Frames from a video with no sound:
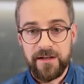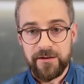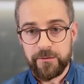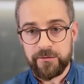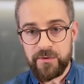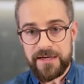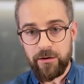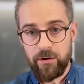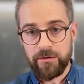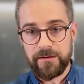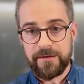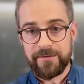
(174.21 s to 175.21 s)
So it's really
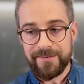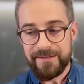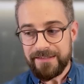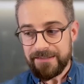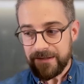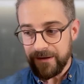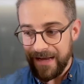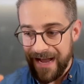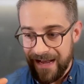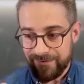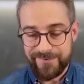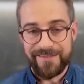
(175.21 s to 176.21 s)
all these
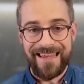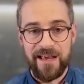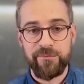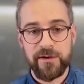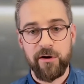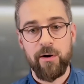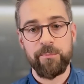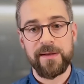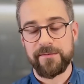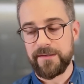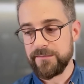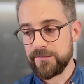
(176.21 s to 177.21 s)
asset-heavy
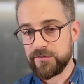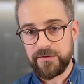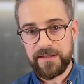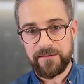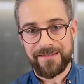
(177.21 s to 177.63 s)
complex industries.